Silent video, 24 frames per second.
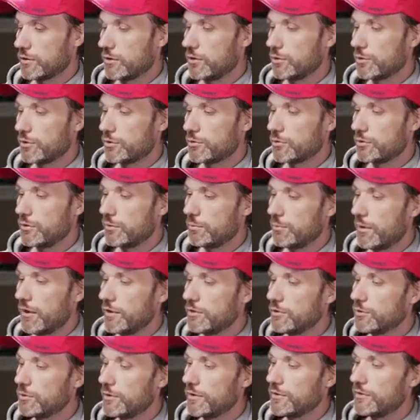going through the
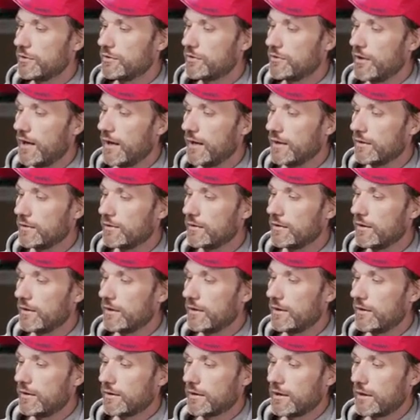menu and this dial,
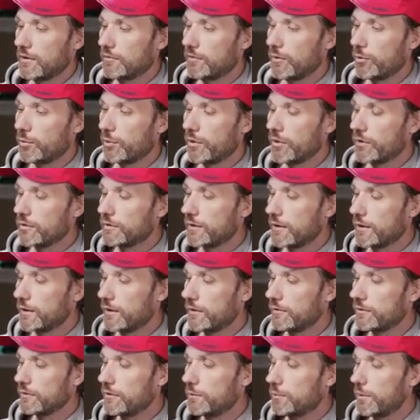kind of a wheel that you
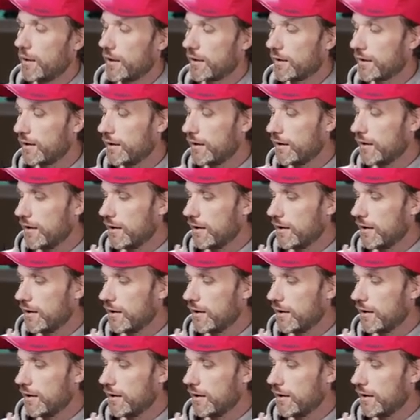have on the back.